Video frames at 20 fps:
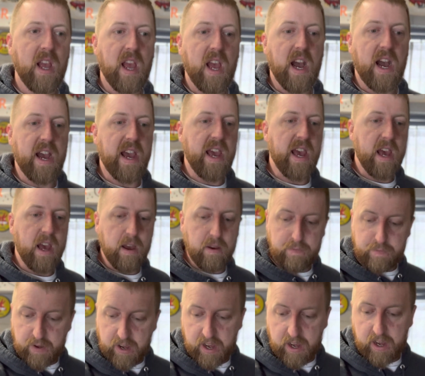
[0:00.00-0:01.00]
I have
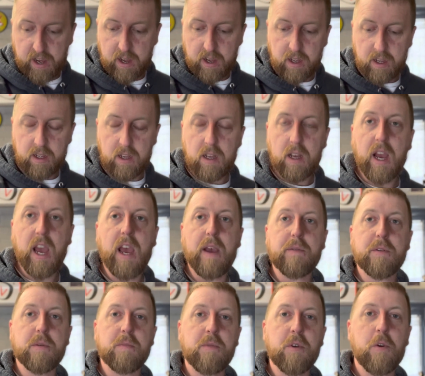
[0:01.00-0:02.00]

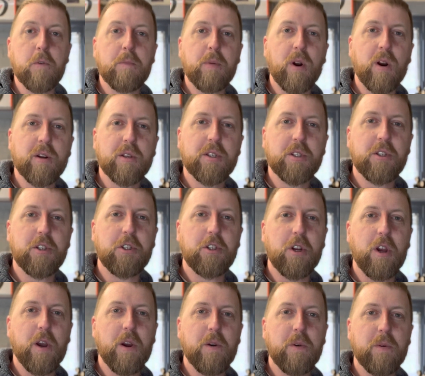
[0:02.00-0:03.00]
some new parts to
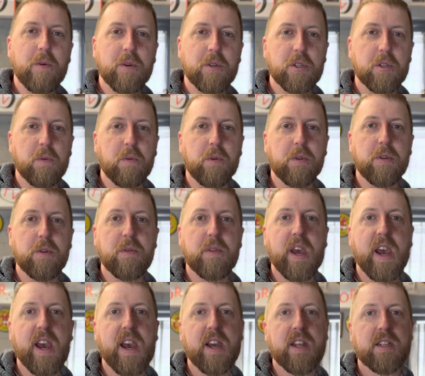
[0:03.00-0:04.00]
show, so we'll do
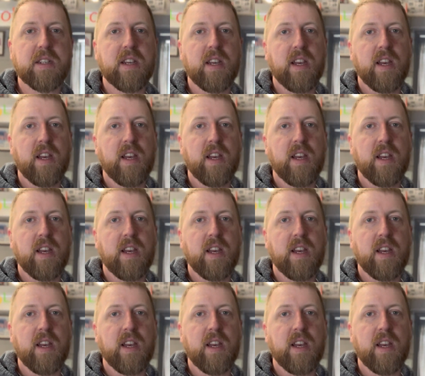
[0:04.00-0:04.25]
that,